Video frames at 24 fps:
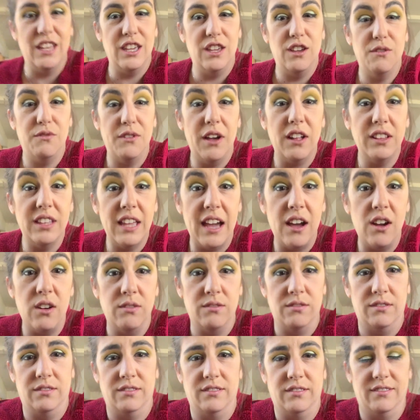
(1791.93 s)
You fell
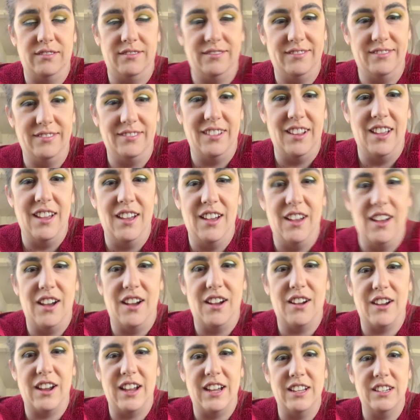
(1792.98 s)
down.
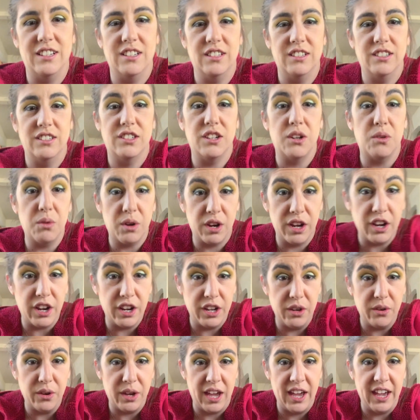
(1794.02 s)
All right, don't worry, are
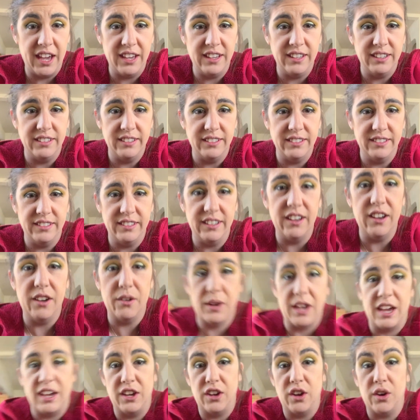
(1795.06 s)
you okay?
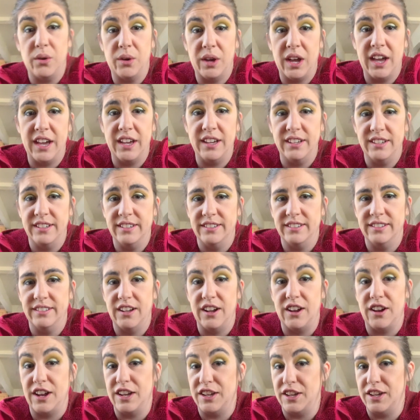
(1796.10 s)
Okay, you're okay?
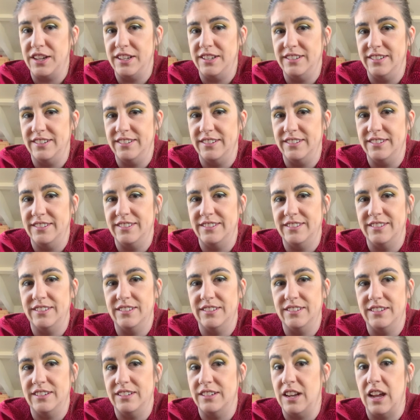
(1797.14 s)
All right, good.
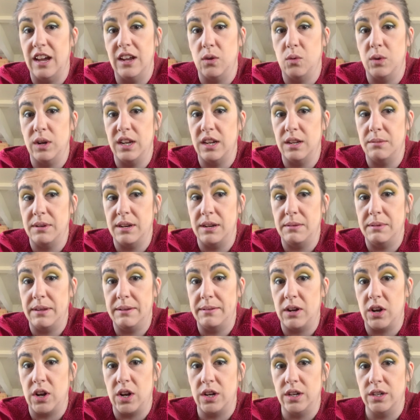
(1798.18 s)
I don't want anybody to be
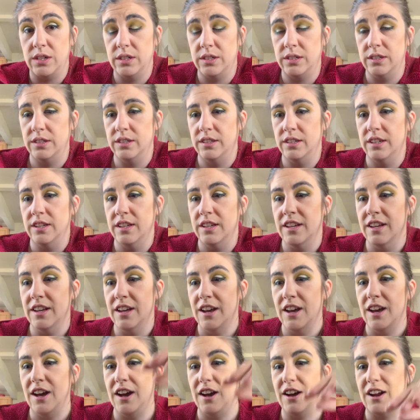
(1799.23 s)
hurt.
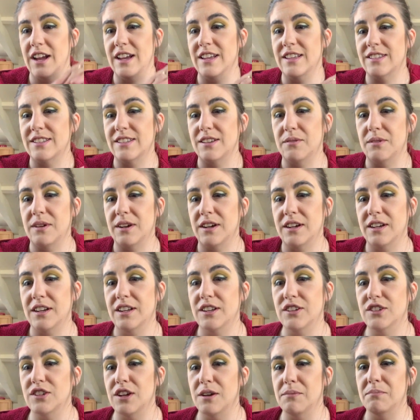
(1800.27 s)
All right, so we're
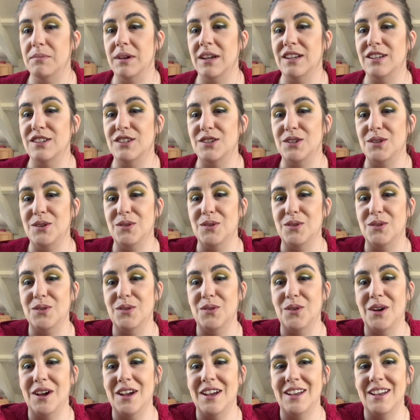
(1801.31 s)
gonna jump
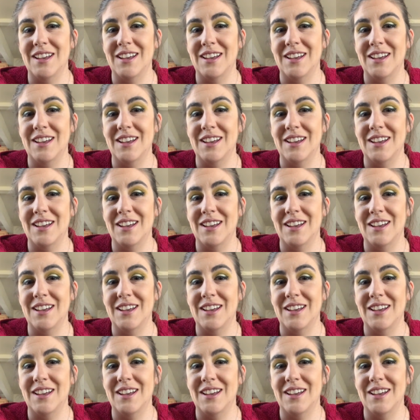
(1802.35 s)
into